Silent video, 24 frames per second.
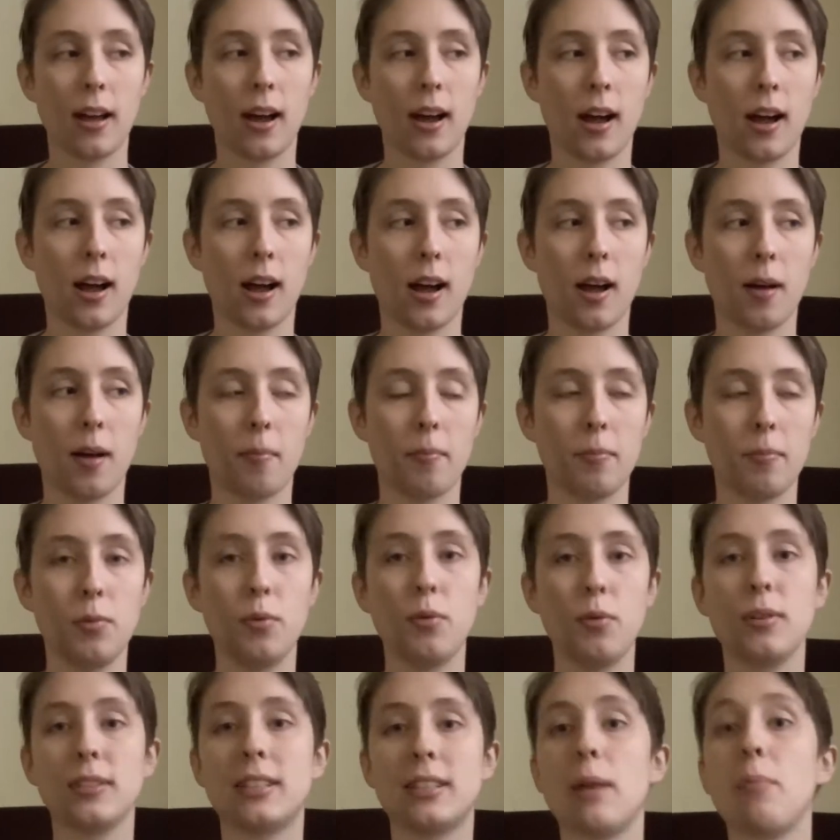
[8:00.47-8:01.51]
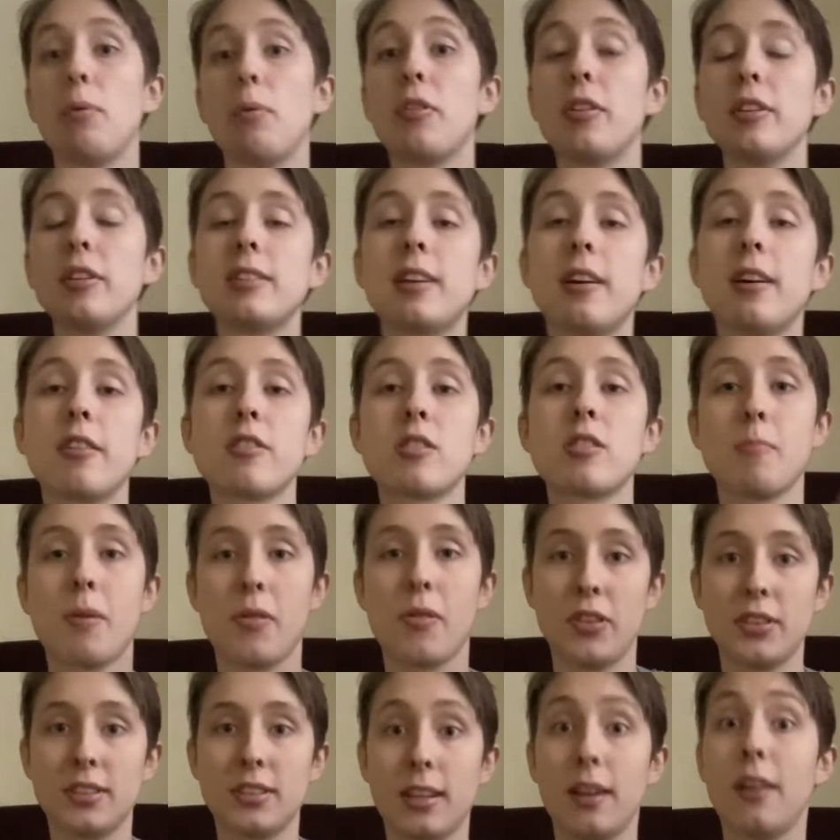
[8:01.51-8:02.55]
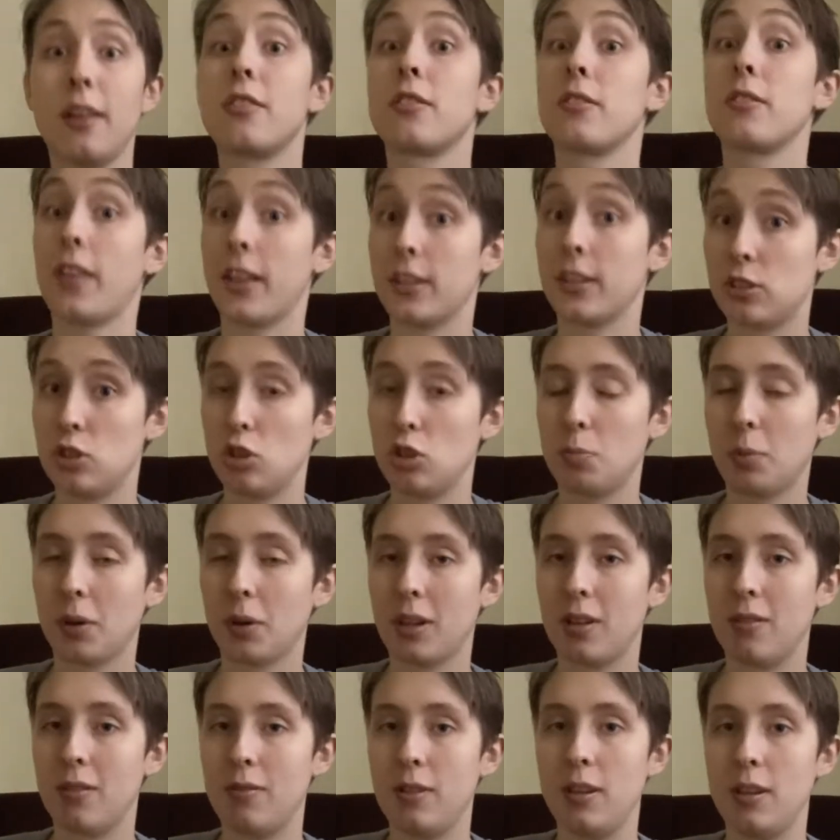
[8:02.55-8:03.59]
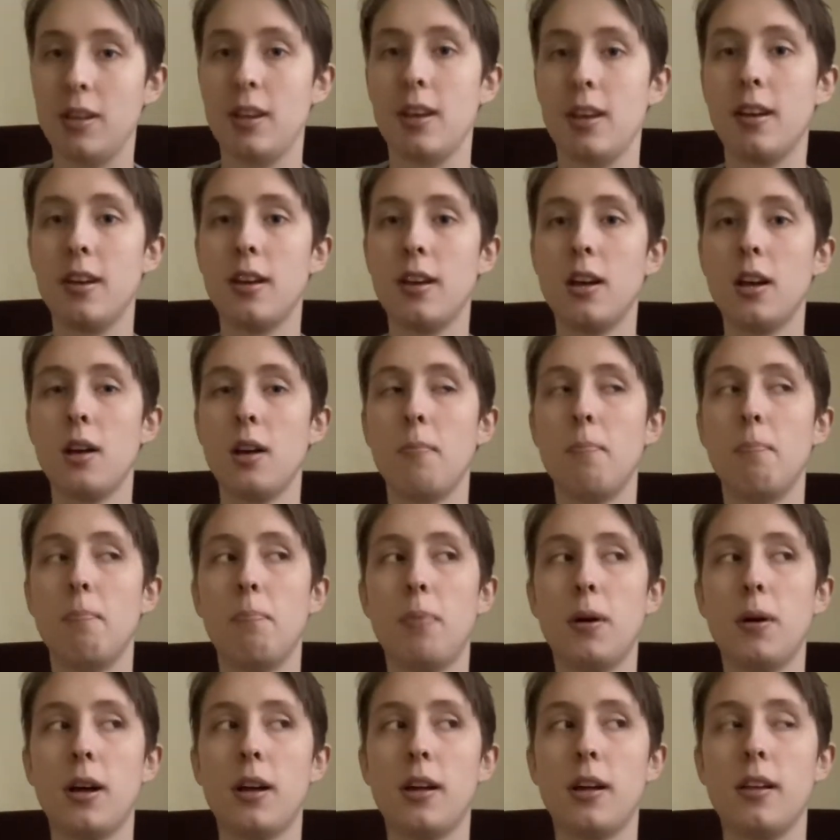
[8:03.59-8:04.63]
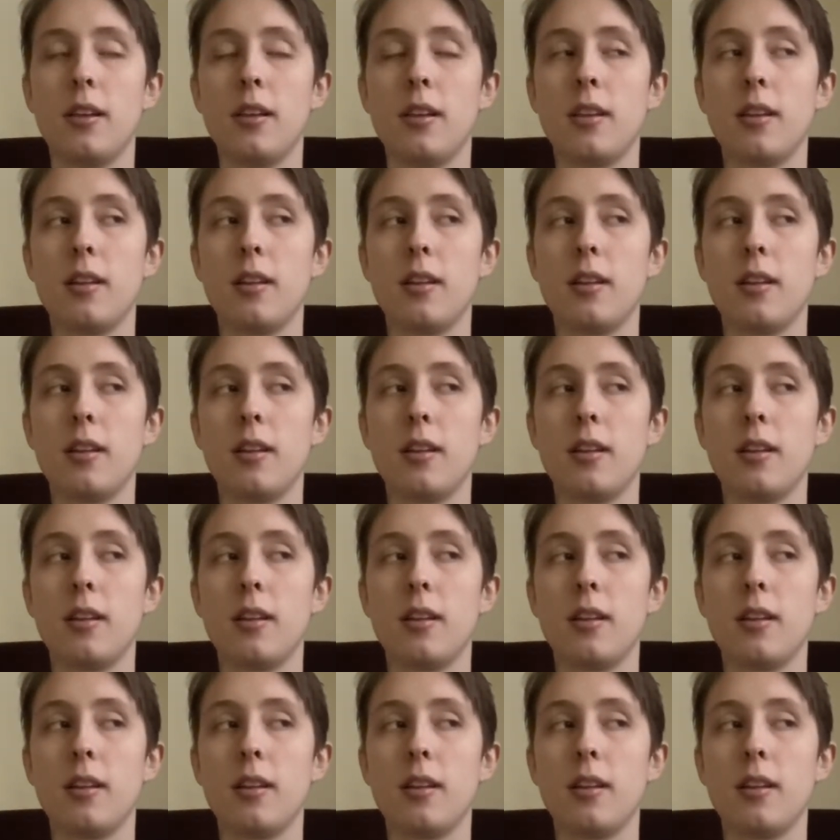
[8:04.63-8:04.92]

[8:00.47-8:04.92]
You could say, well, this character met this character, and that's super convenient. But